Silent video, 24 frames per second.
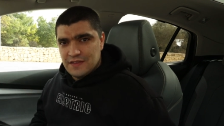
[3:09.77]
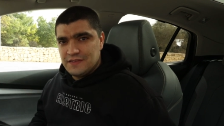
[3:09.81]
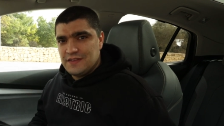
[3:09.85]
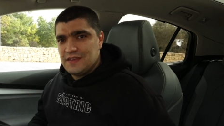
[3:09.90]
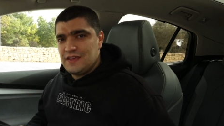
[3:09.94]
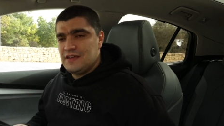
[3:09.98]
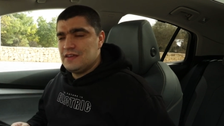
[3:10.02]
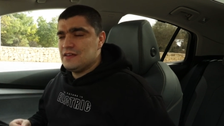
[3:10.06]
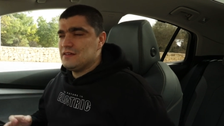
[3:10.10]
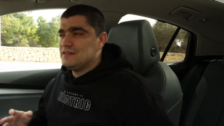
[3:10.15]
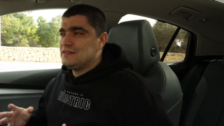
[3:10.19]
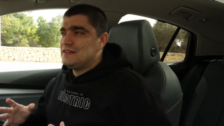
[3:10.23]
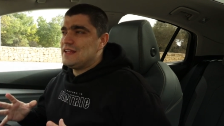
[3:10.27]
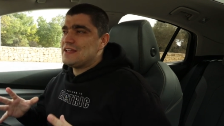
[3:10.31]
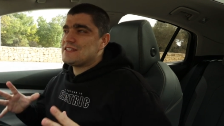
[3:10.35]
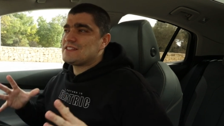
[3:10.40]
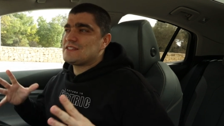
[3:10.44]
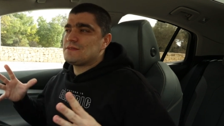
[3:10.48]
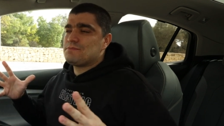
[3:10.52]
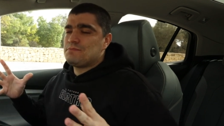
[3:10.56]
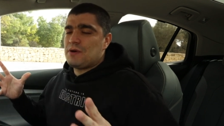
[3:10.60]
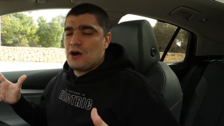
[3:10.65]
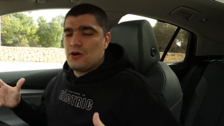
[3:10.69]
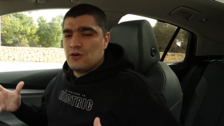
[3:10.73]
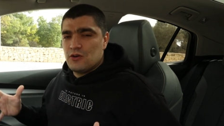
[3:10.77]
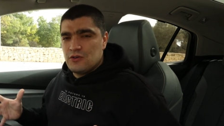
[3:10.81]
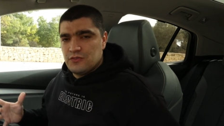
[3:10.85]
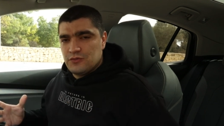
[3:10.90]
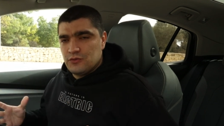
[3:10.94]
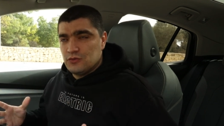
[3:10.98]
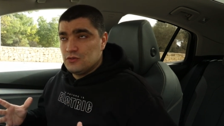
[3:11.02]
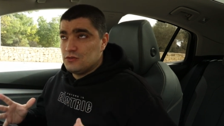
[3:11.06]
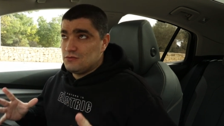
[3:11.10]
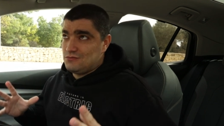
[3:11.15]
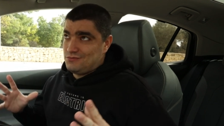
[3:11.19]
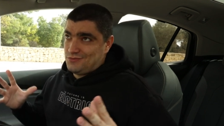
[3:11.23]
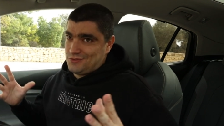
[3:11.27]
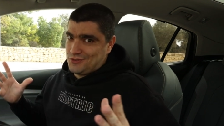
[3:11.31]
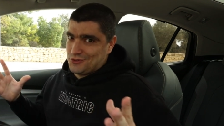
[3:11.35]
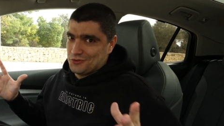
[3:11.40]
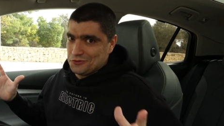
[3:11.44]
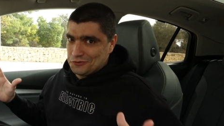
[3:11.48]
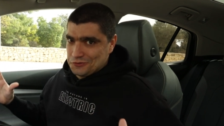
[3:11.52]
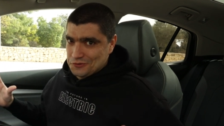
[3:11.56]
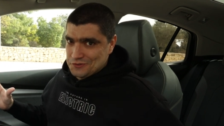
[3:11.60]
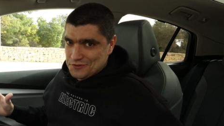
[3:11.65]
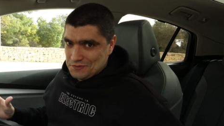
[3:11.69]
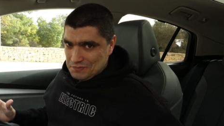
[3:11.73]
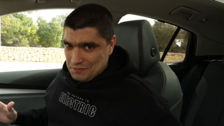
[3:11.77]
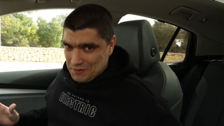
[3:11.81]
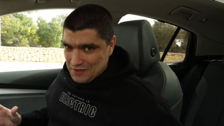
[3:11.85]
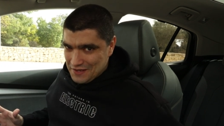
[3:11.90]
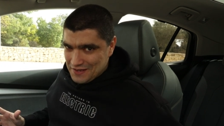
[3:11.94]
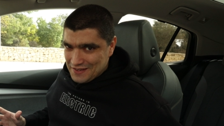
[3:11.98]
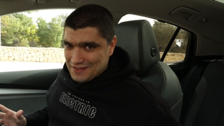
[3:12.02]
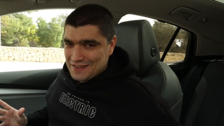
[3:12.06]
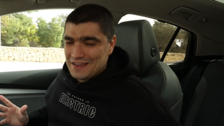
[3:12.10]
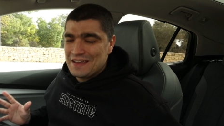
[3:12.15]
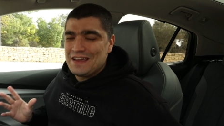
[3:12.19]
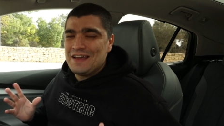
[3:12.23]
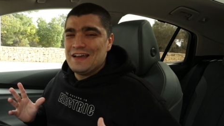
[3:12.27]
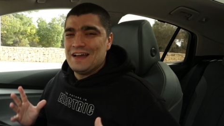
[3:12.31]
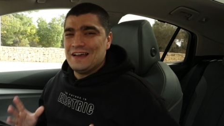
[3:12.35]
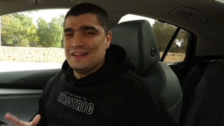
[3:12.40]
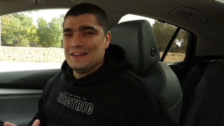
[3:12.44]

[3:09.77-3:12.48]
The less powerful, so to speak,